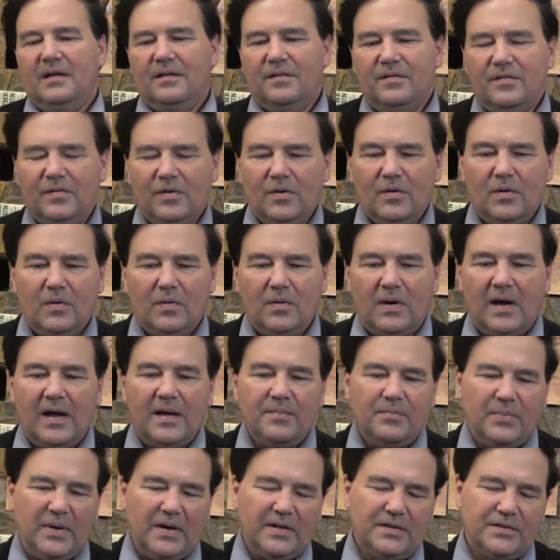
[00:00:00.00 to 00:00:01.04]
So
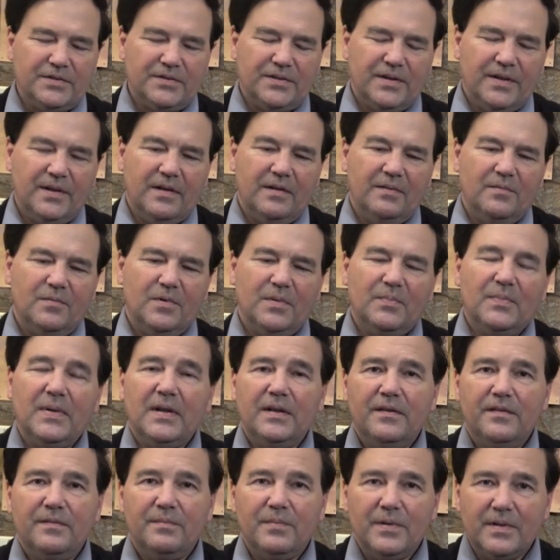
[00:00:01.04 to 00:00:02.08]
I punched in
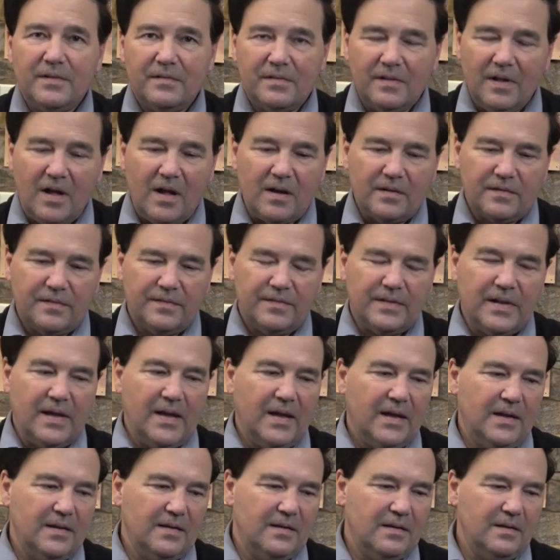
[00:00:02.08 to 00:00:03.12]
replacement stocks,
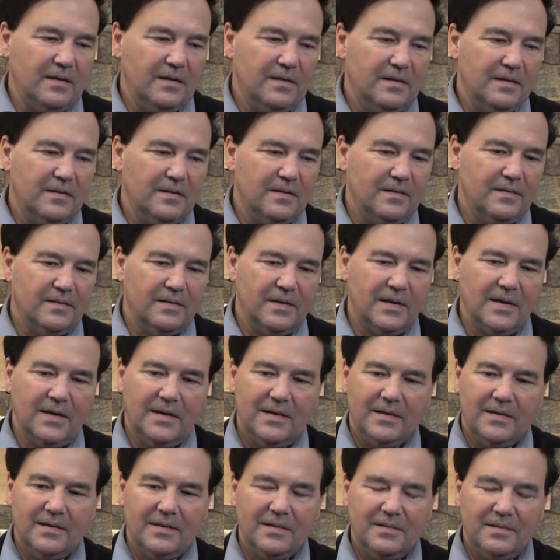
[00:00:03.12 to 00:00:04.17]
and
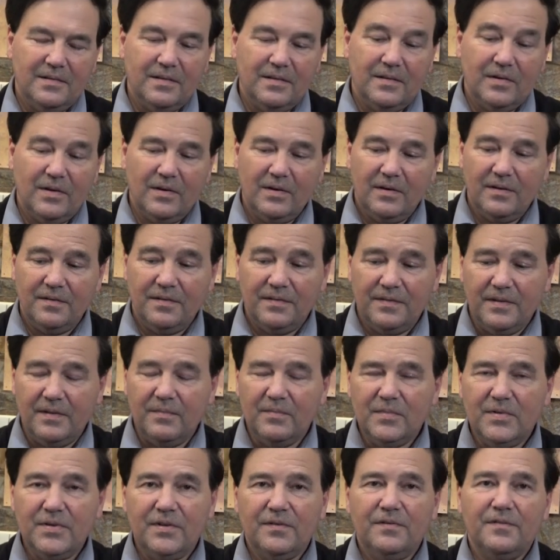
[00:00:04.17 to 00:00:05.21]
there are
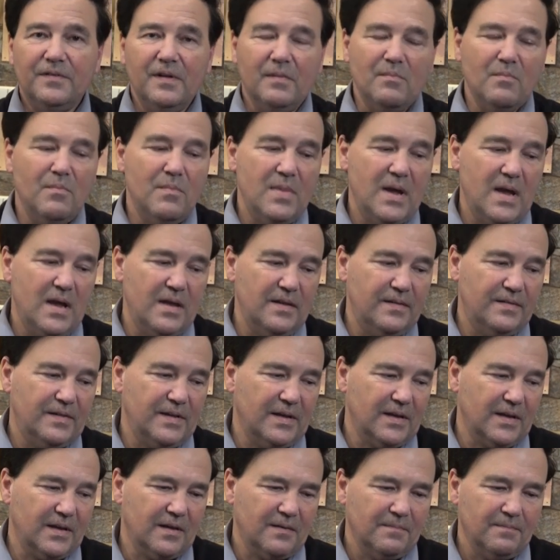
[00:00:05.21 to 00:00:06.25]
some just
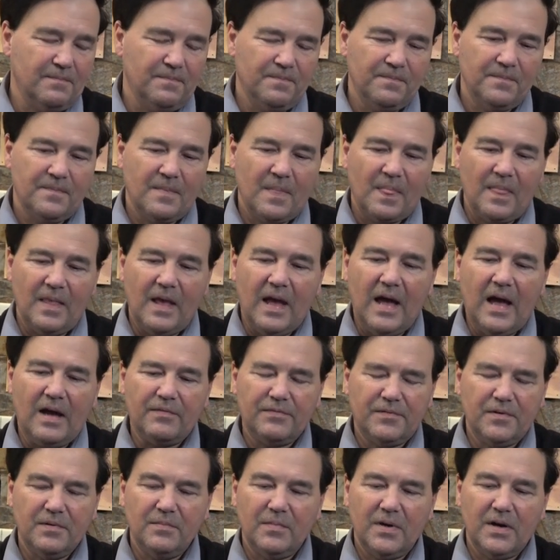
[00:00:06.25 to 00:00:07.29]
amazing
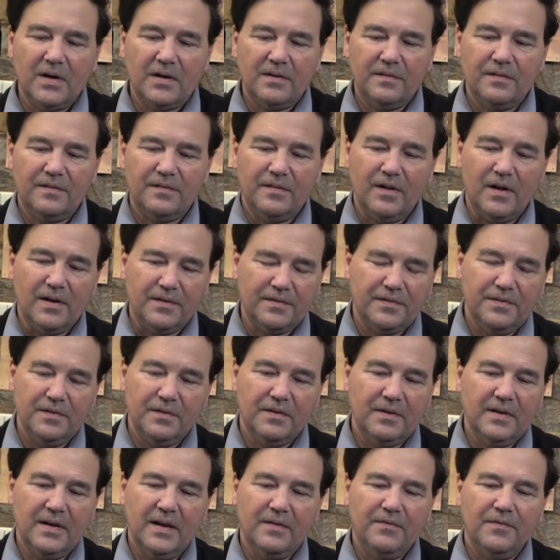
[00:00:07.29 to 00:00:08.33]
aftermarket stocks you
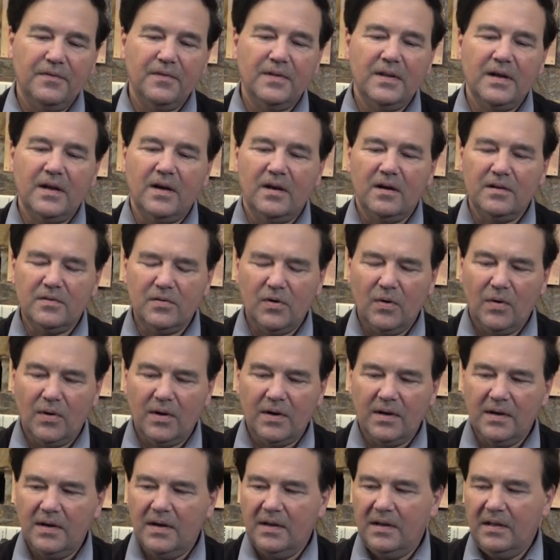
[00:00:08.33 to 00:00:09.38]
can get for the
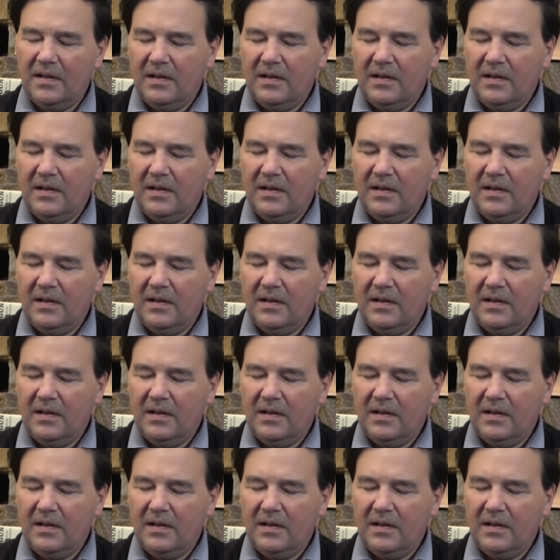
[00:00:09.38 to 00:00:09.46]
Encore.